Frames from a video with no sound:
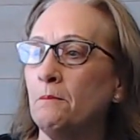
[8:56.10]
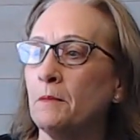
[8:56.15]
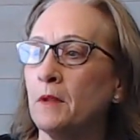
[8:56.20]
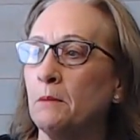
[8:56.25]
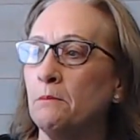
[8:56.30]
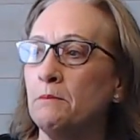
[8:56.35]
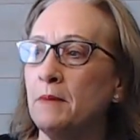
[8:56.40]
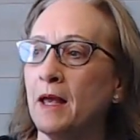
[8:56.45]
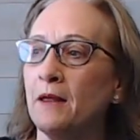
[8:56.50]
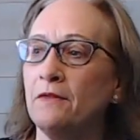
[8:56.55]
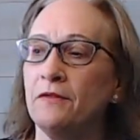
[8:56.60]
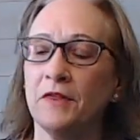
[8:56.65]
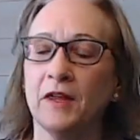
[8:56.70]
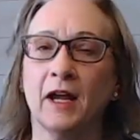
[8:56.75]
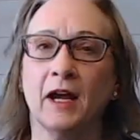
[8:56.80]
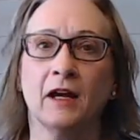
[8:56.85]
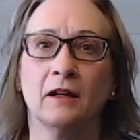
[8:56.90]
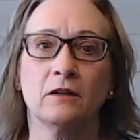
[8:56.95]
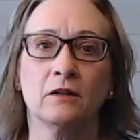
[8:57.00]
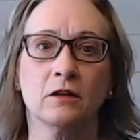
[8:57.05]
meant
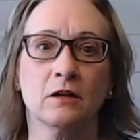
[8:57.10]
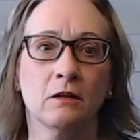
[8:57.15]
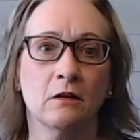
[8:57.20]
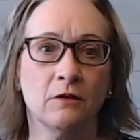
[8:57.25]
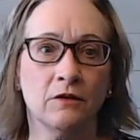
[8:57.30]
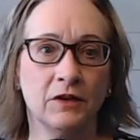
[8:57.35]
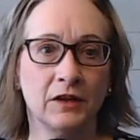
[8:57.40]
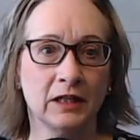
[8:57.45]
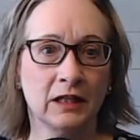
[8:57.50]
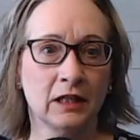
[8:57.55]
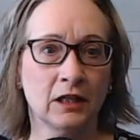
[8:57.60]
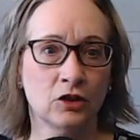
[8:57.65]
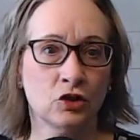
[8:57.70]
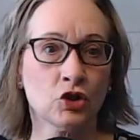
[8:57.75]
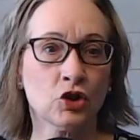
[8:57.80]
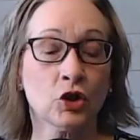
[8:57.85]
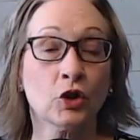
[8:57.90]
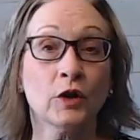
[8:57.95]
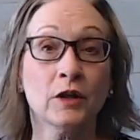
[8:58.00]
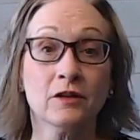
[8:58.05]
that the
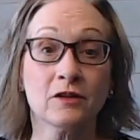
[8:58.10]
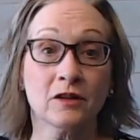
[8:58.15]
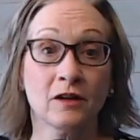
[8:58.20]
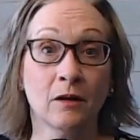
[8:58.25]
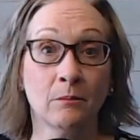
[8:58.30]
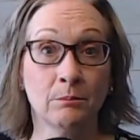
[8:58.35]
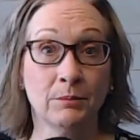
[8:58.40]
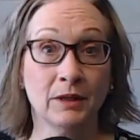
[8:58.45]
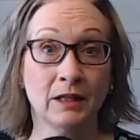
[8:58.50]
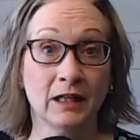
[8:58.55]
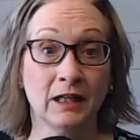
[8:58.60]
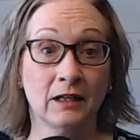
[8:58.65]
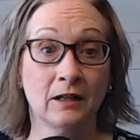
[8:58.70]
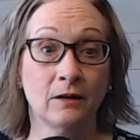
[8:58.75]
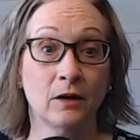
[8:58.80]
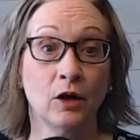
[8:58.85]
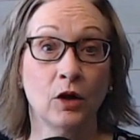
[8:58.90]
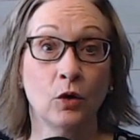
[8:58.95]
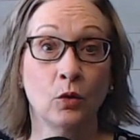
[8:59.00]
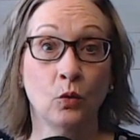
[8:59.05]
insurance company
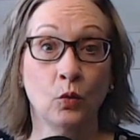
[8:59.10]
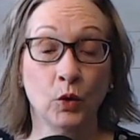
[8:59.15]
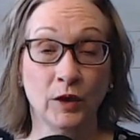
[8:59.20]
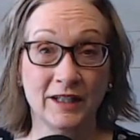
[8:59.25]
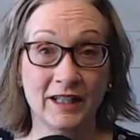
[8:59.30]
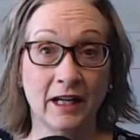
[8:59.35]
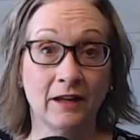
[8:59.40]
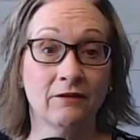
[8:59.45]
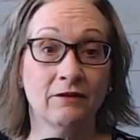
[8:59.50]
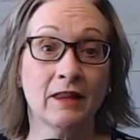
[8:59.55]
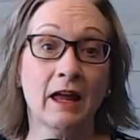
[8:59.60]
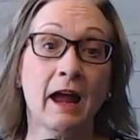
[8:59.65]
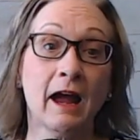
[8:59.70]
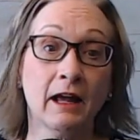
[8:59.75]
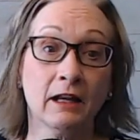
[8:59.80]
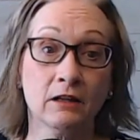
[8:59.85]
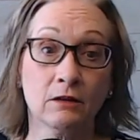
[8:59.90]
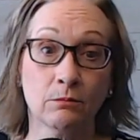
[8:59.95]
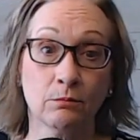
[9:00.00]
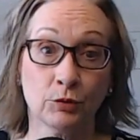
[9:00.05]
would get
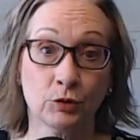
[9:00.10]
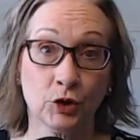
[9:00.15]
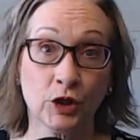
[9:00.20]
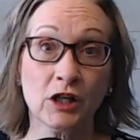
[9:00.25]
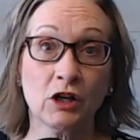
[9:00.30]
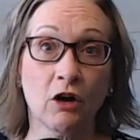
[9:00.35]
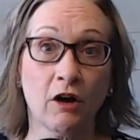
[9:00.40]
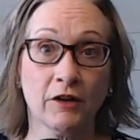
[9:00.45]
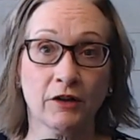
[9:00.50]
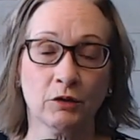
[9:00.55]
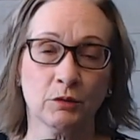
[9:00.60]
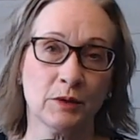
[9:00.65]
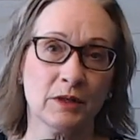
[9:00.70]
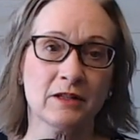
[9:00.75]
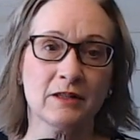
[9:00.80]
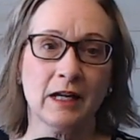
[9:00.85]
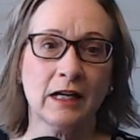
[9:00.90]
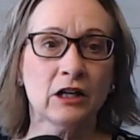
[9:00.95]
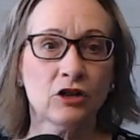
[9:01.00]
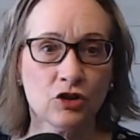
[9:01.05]
that pre
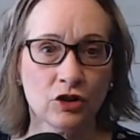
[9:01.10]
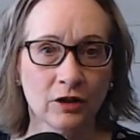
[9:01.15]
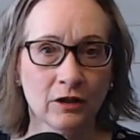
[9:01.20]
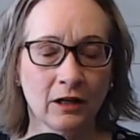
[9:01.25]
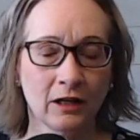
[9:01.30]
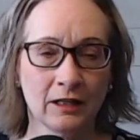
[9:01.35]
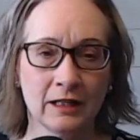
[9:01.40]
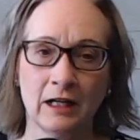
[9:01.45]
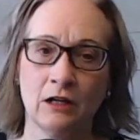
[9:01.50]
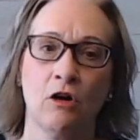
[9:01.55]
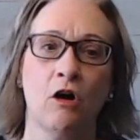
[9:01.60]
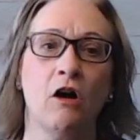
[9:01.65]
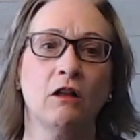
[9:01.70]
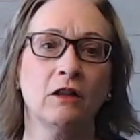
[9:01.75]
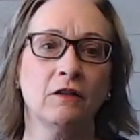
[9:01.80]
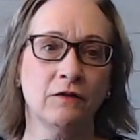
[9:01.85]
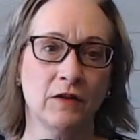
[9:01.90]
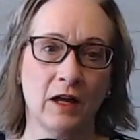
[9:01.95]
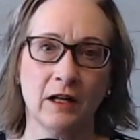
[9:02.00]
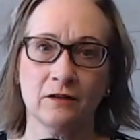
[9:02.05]
authorization and get all
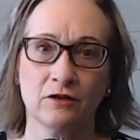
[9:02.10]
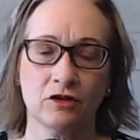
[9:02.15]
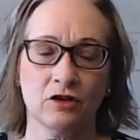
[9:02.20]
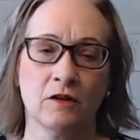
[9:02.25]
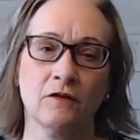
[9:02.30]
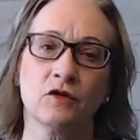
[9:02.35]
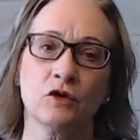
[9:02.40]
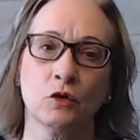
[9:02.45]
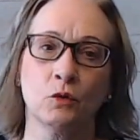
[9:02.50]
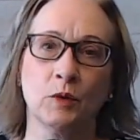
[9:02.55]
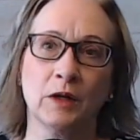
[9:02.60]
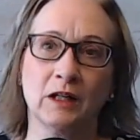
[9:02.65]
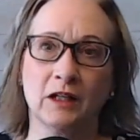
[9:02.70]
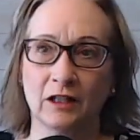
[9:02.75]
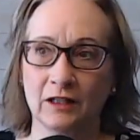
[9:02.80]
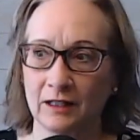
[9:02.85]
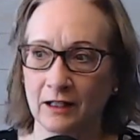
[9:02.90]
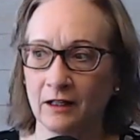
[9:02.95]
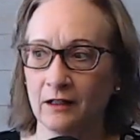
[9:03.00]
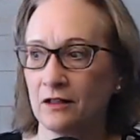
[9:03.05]
of that stuff so we
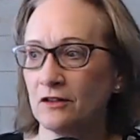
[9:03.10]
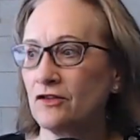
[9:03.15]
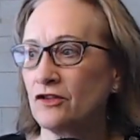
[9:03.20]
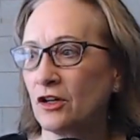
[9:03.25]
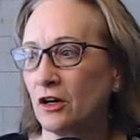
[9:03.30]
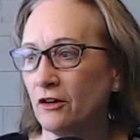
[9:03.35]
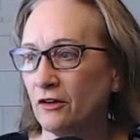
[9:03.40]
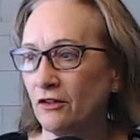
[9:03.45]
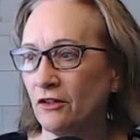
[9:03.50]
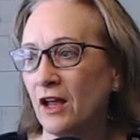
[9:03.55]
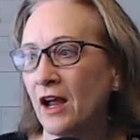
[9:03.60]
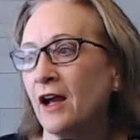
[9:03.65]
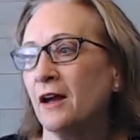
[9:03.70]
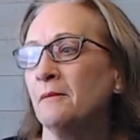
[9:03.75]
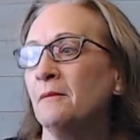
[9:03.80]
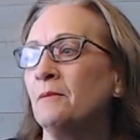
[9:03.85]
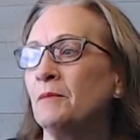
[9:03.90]
could kickstart that.